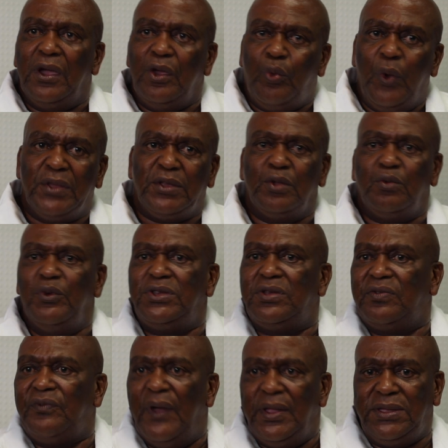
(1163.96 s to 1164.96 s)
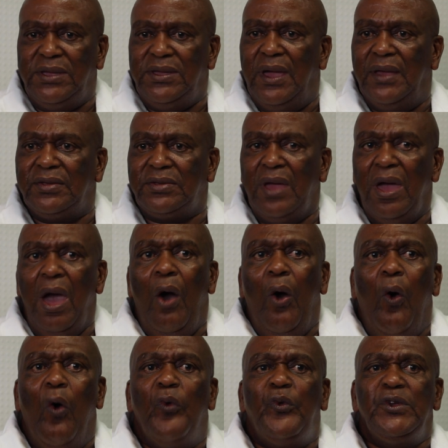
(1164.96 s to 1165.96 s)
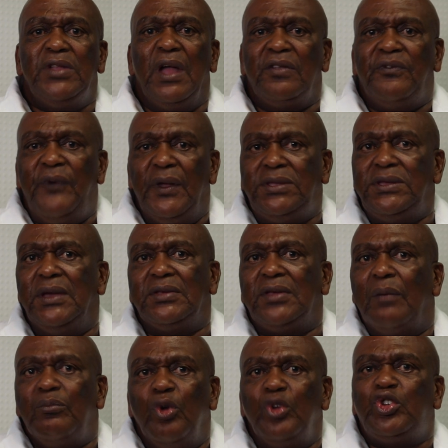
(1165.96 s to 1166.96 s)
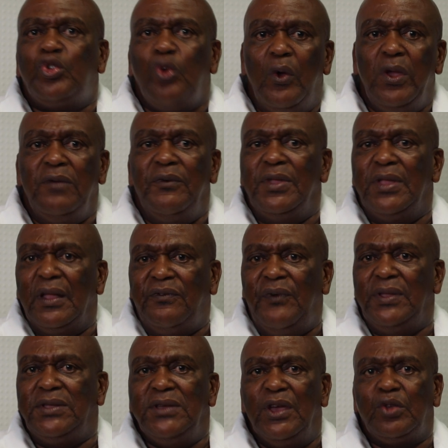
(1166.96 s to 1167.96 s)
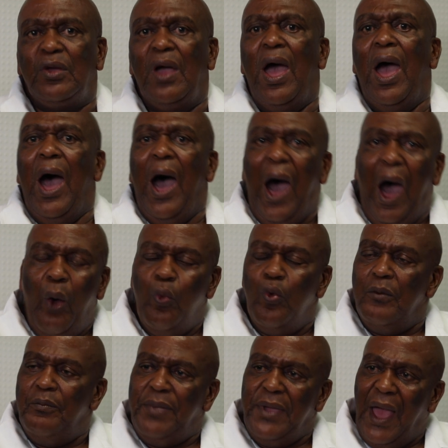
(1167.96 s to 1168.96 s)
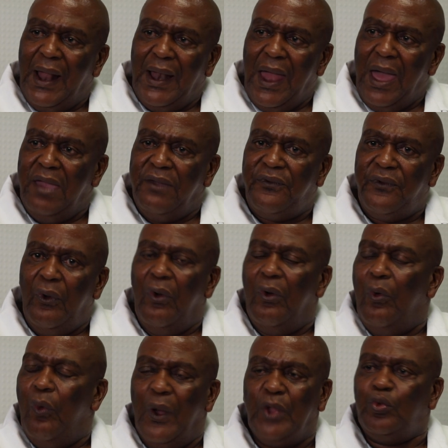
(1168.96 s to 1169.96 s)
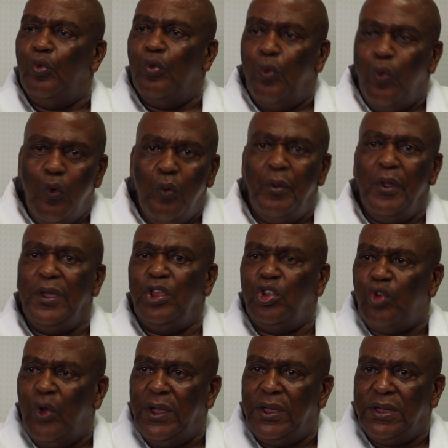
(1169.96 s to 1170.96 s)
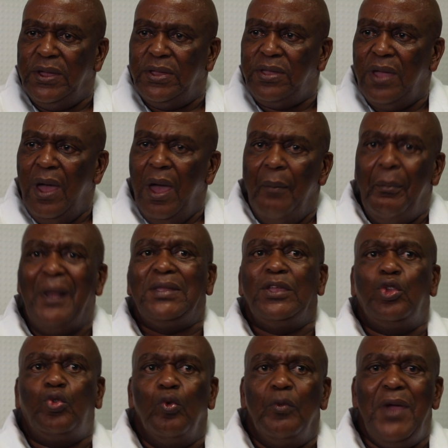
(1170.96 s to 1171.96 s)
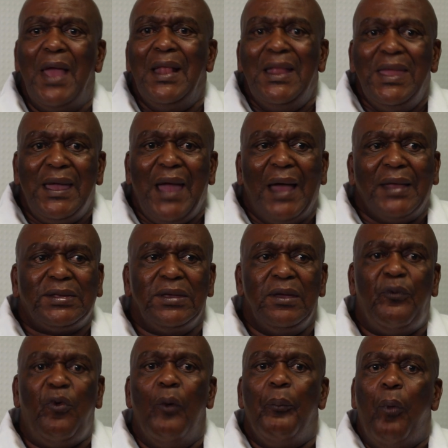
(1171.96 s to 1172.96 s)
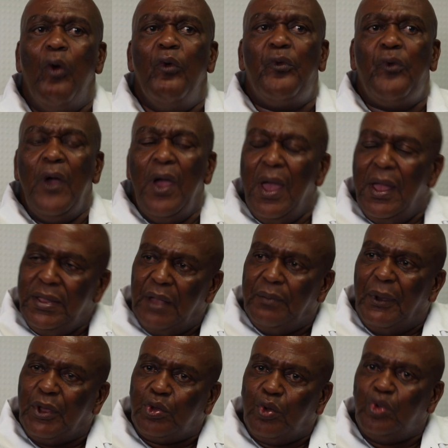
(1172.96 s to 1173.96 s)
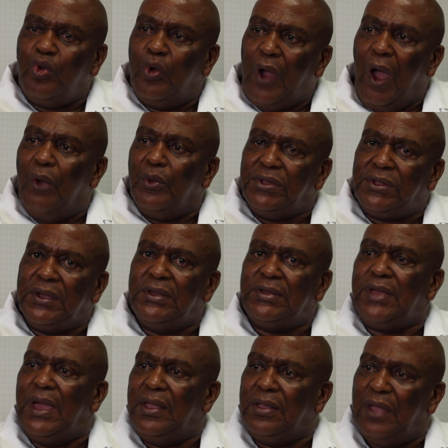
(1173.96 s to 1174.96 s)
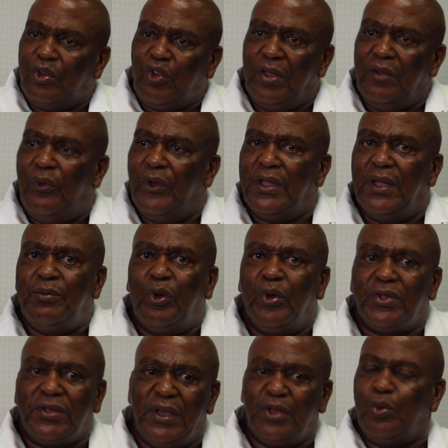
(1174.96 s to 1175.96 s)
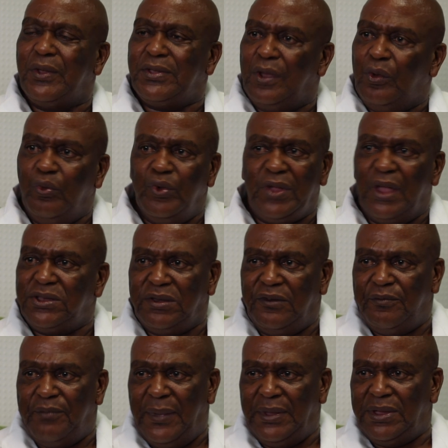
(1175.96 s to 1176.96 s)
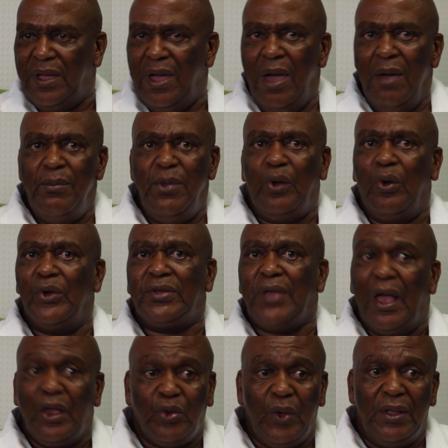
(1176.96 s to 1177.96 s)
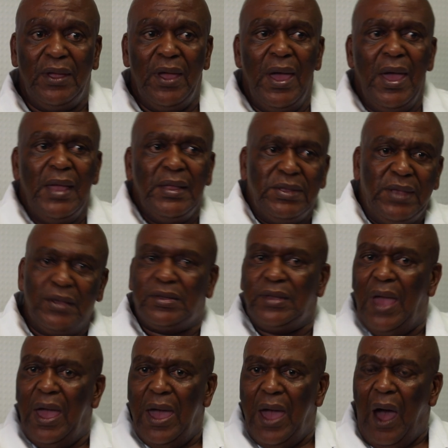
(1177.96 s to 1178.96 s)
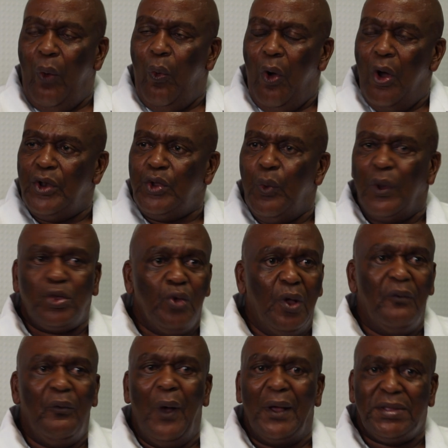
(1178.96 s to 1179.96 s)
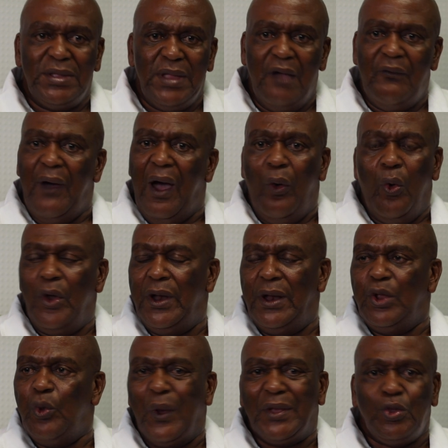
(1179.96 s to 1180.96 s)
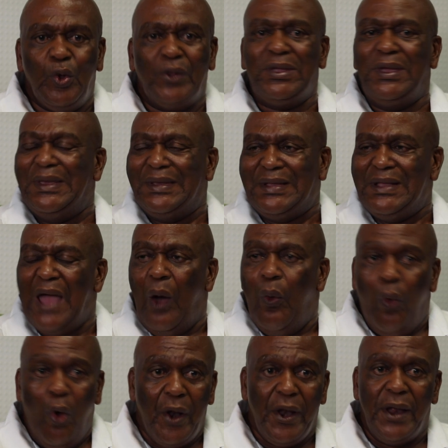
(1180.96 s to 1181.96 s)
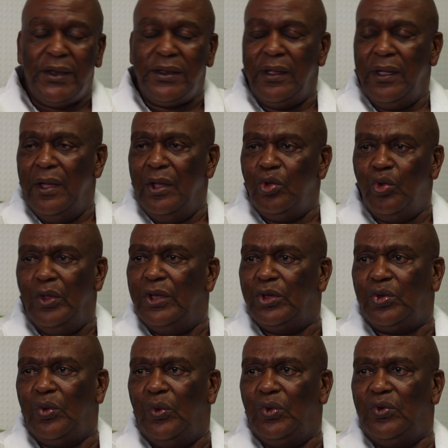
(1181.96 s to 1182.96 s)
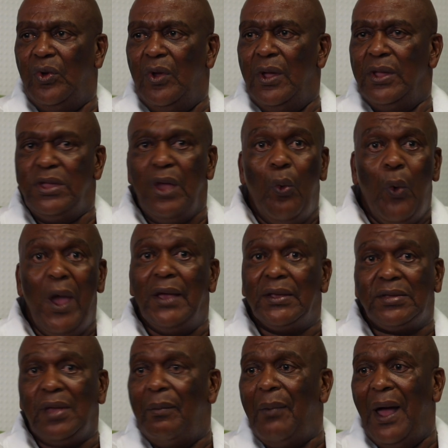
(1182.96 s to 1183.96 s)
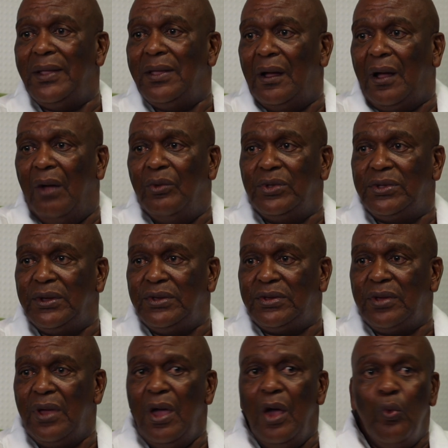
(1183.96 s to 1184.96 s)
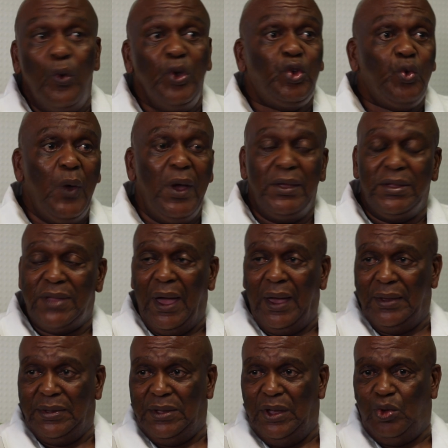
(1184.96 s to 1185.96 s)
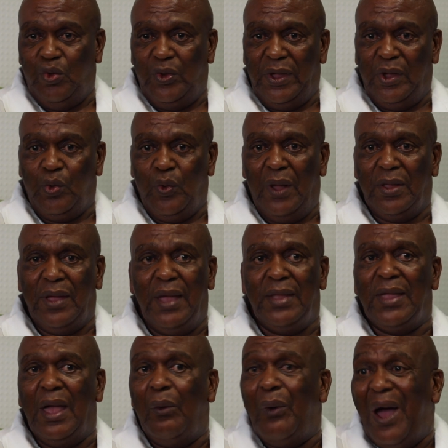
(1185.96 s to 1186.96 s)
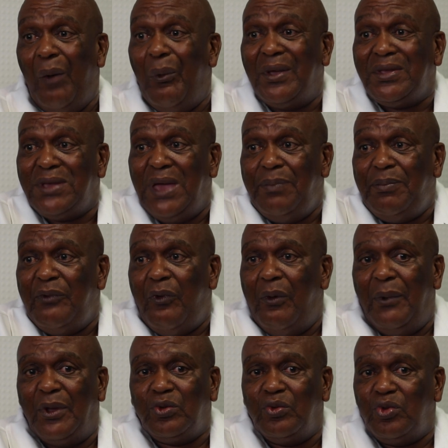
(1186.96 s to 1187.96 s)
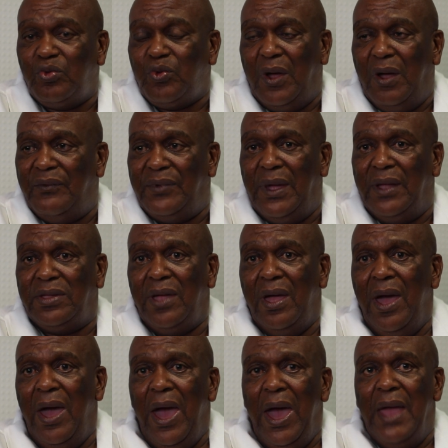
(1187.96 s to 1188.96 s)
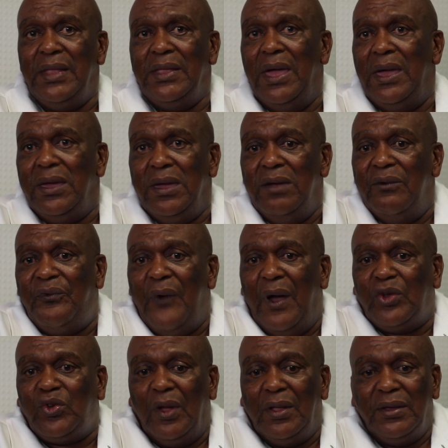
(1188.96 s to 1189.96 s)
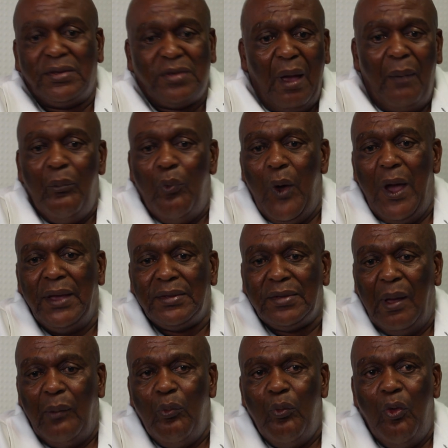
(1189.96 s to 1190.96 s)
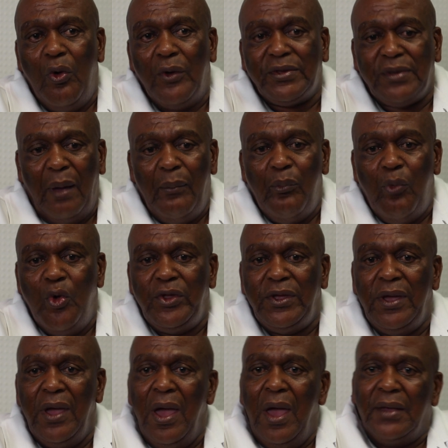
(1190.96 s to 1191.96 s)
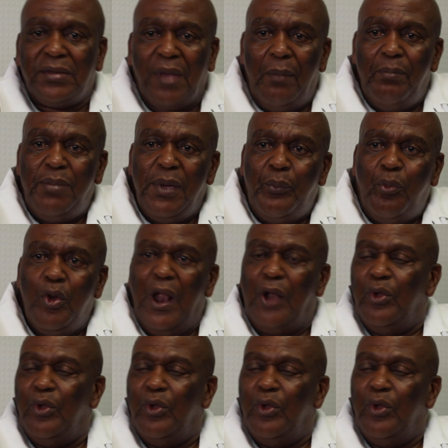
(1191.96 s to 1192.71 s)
requested, which is 30 years. Of which that 30 years, I'm not sure even that 30 years, I would be alive or what will be enjoying it. But it will be a legacy for both the Basotho countries and actually for them, because this was a good achievement. Because actually, this award was never awarded. It was not easily awarded to Lesotho. There were some other countries which were interested to that one, and I was happy for Lesotho to have that. And if actually somewhere, somebody, some people are